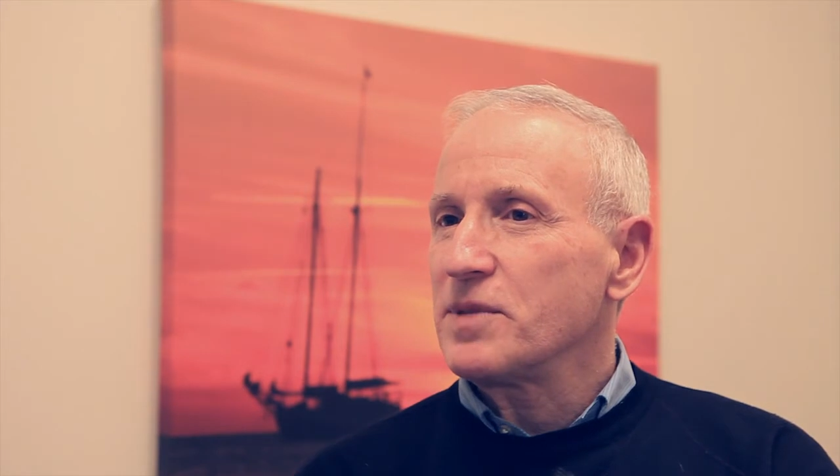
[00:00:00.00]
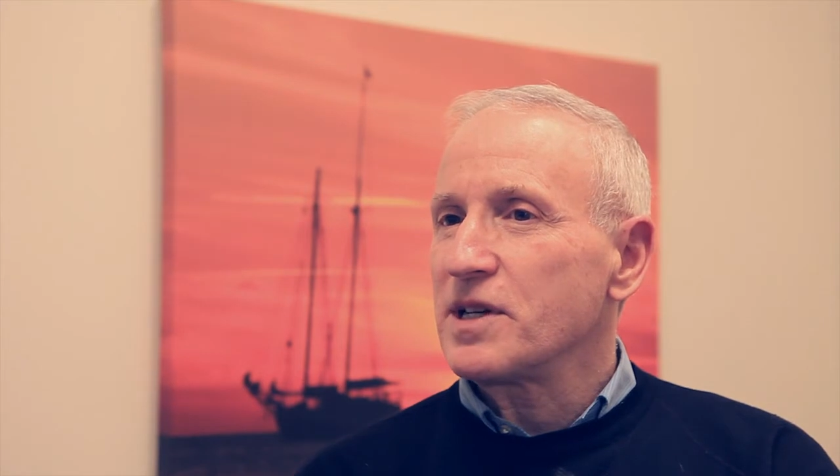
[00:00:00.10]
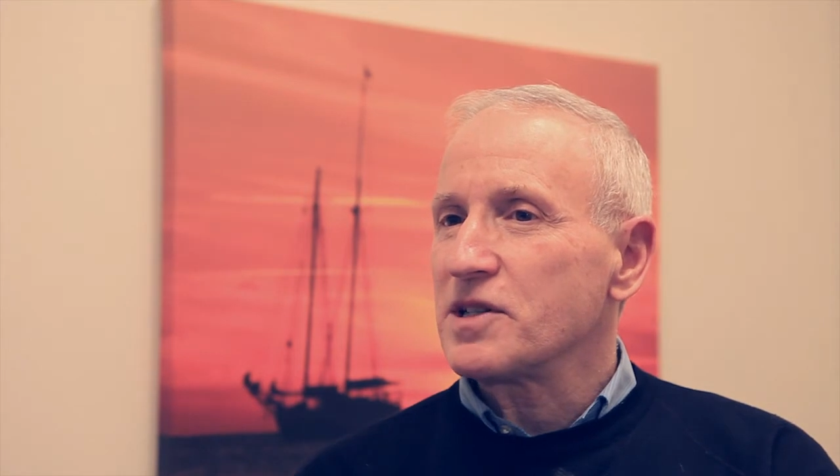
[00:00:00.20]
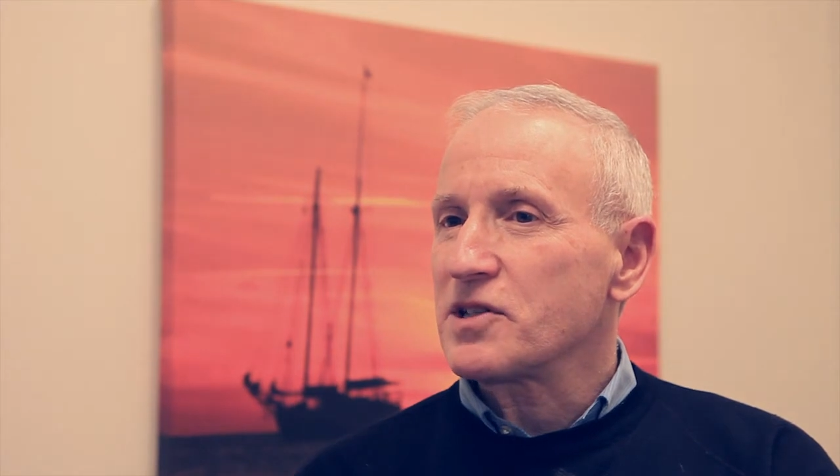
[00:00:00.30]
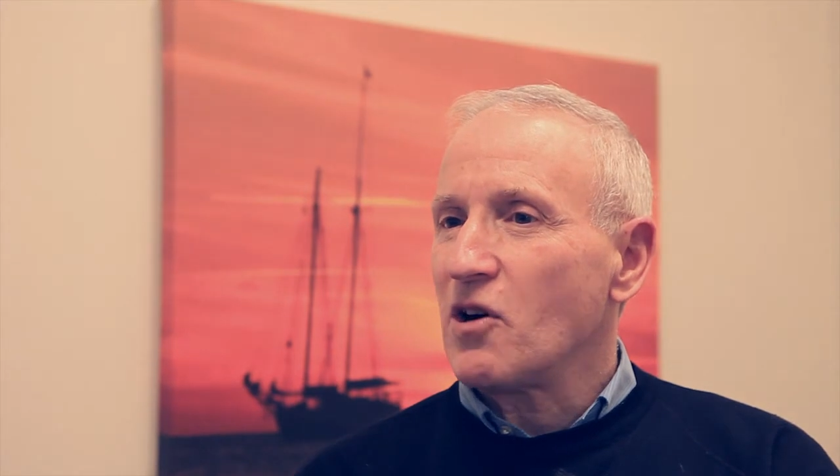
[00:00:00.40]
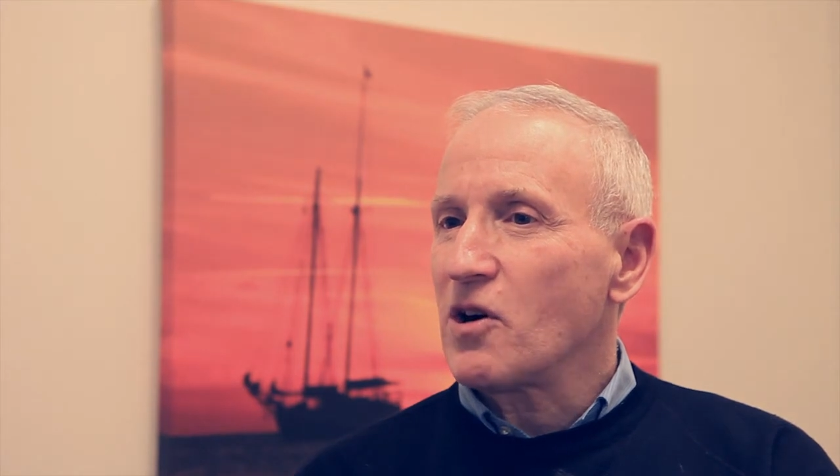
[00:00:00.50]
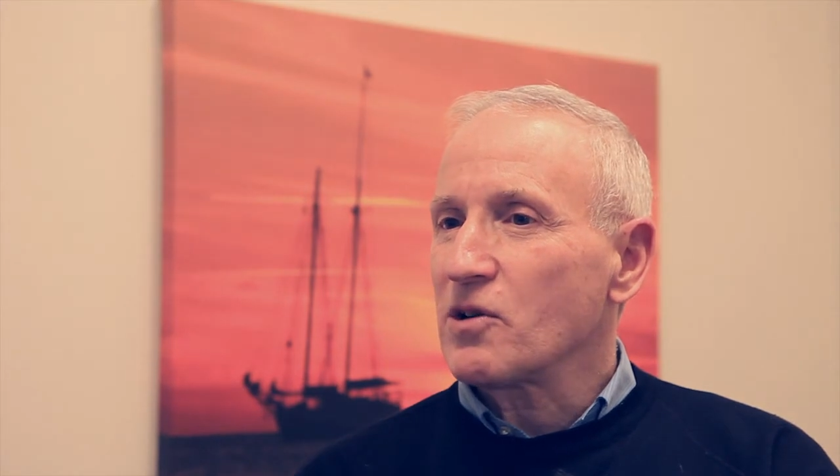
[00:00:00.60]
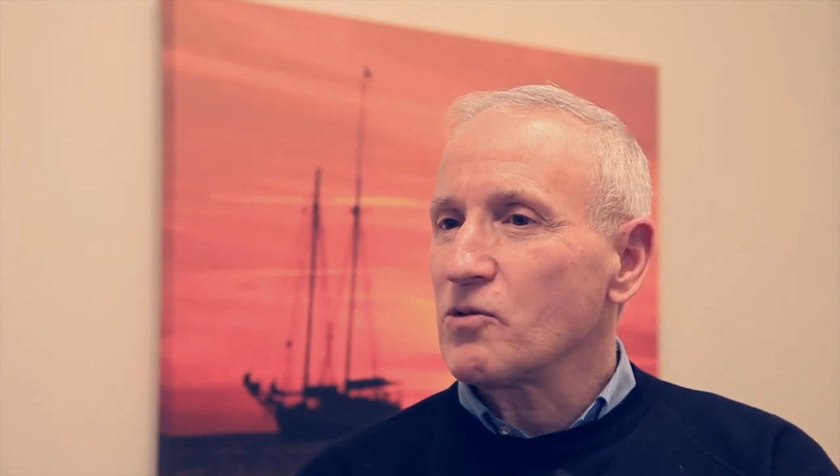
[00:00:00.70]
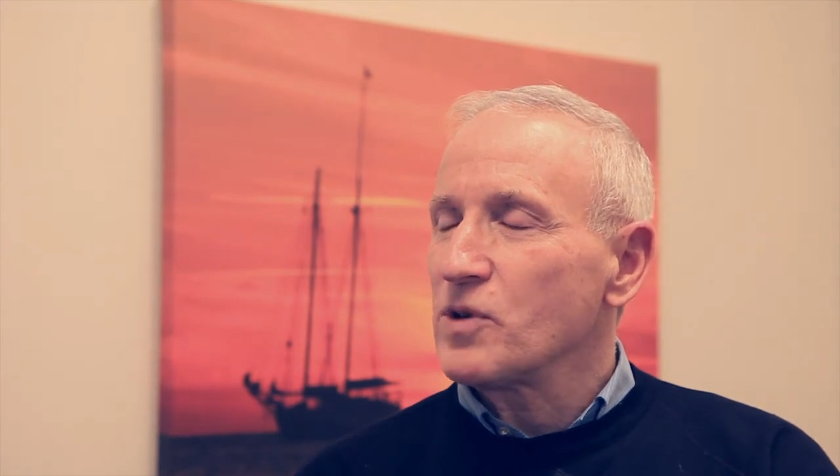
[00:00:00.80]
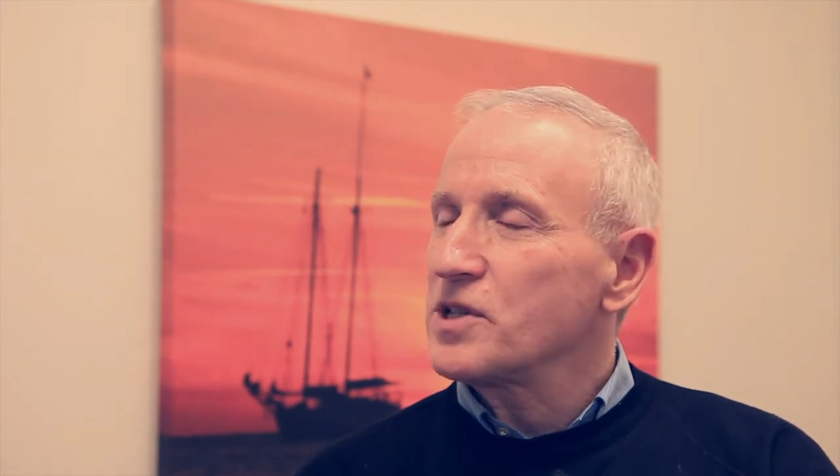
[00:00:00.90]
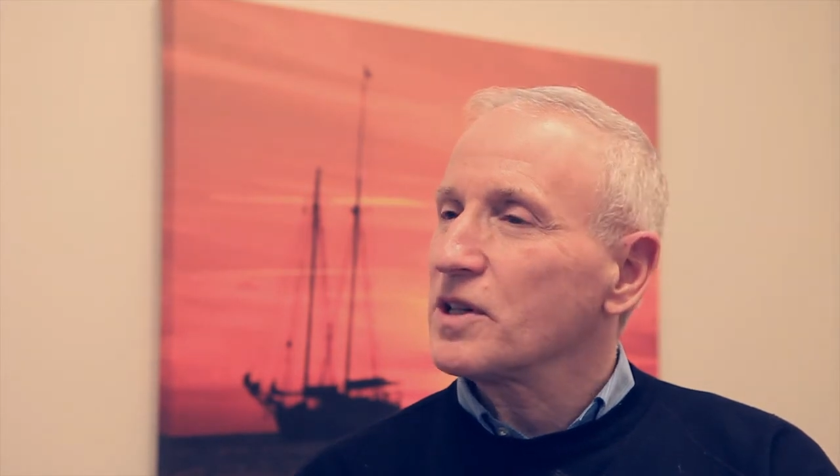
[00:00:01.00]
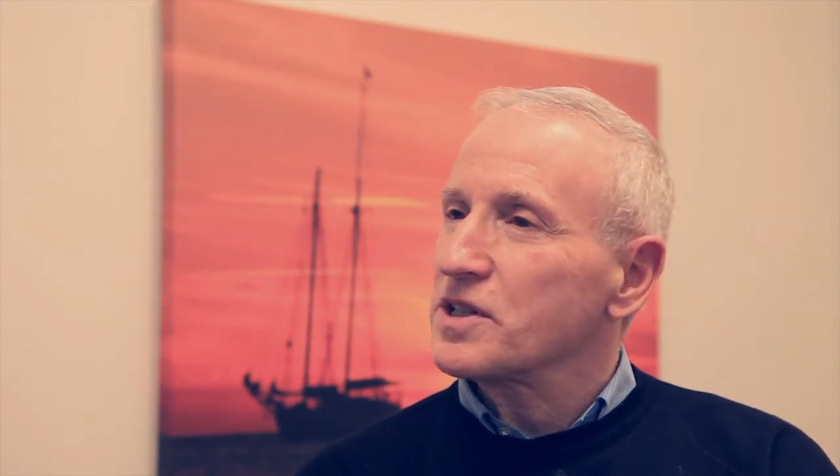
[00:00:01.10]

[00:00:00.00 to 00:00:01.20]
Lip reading: because our original